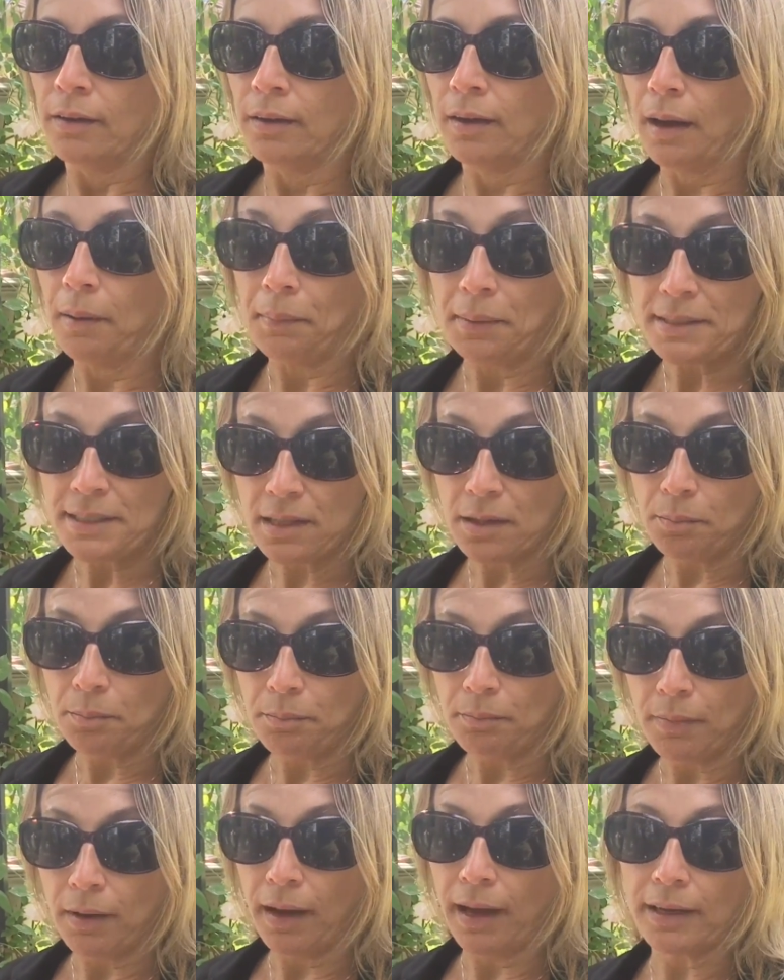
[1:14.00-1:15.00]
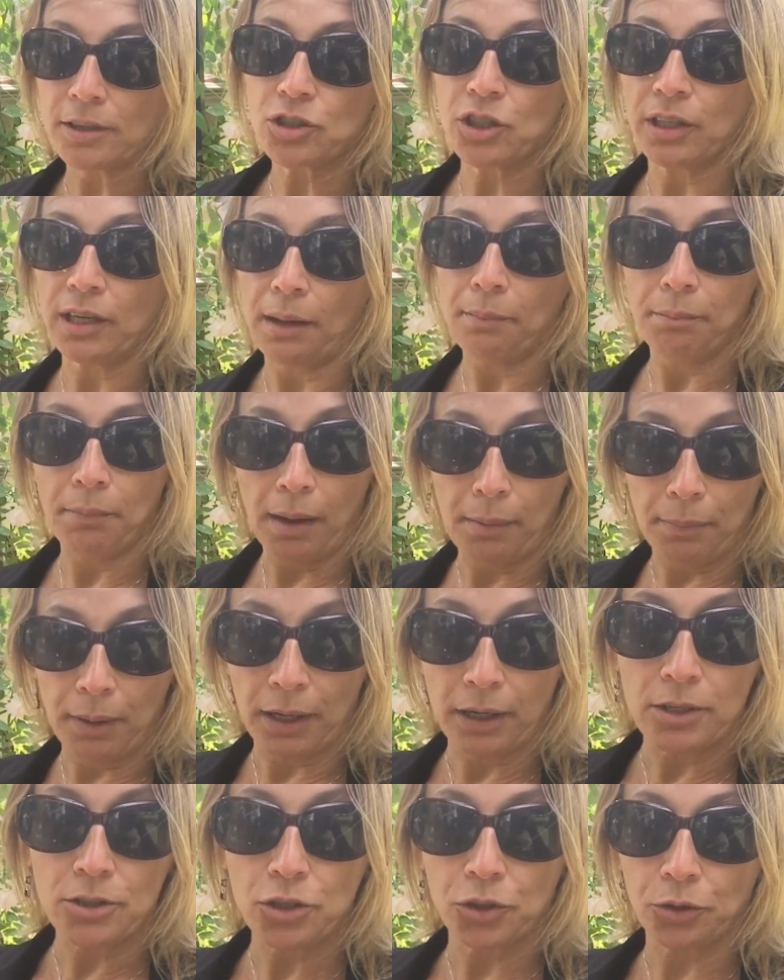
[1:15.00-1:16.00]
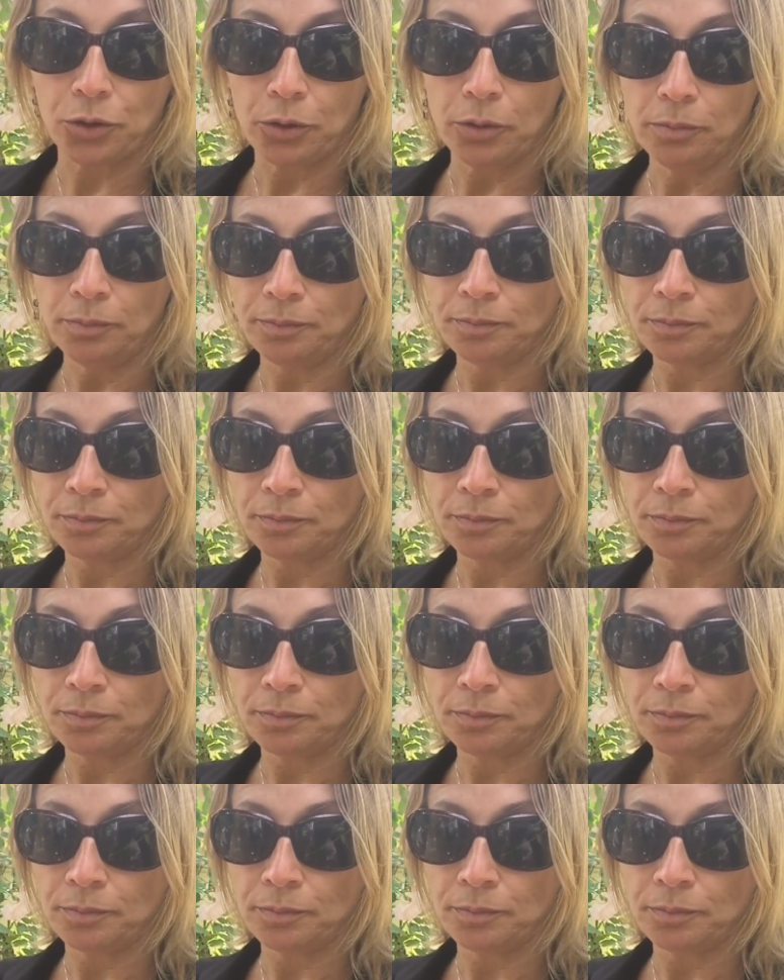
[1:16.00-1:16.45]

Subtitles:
I went to I bought a journal.